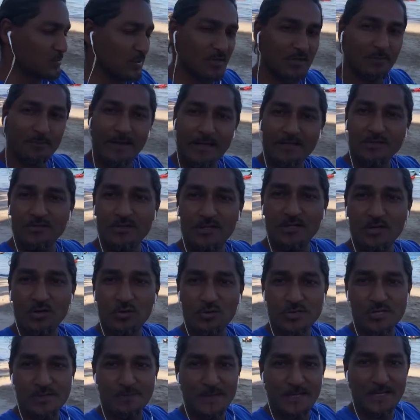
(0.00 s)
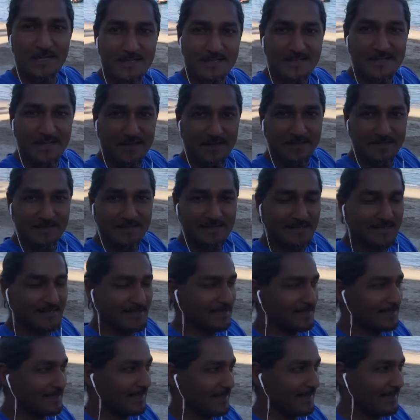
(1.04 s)
Welcome back to another coaching meeting site.
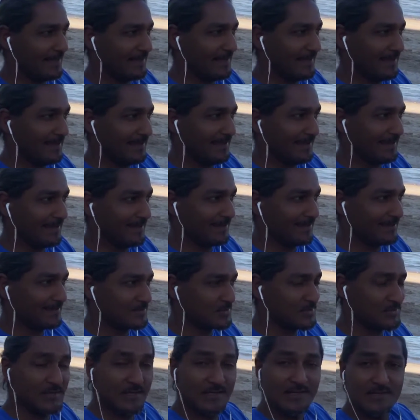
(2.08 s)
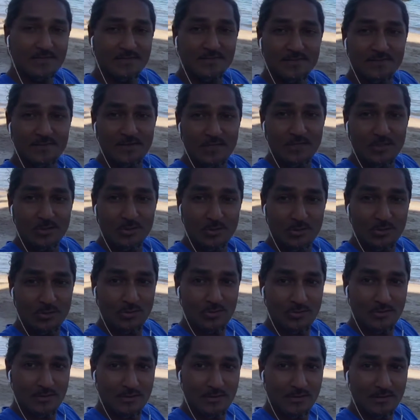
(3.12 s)
Today's video
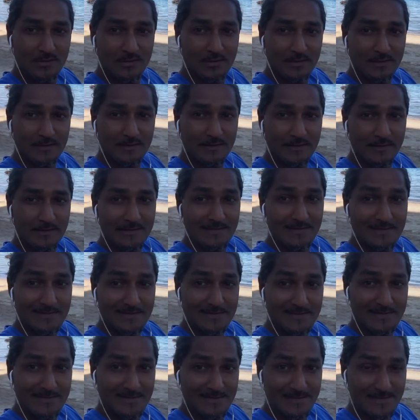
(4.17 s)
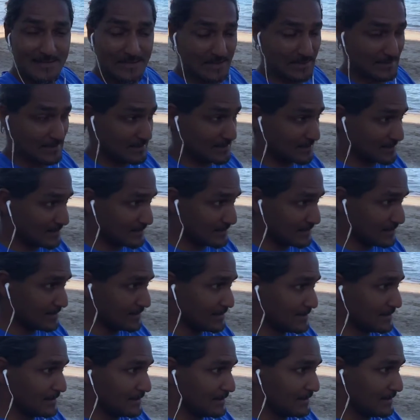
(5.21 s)
is
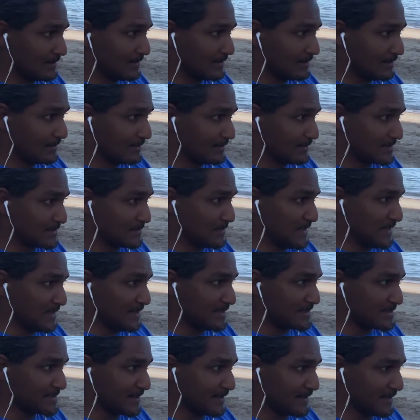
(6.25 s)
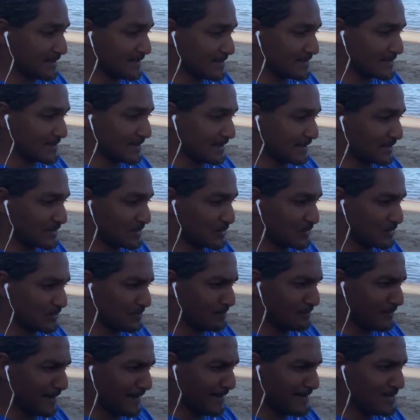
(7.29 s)
this mini insight is like to
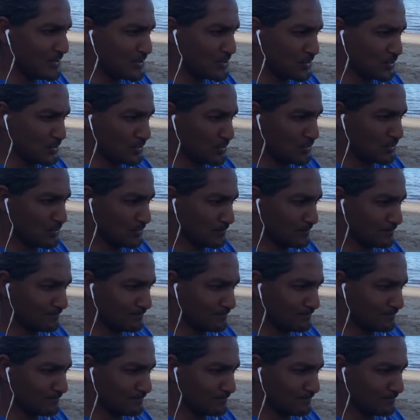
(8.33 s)
remind you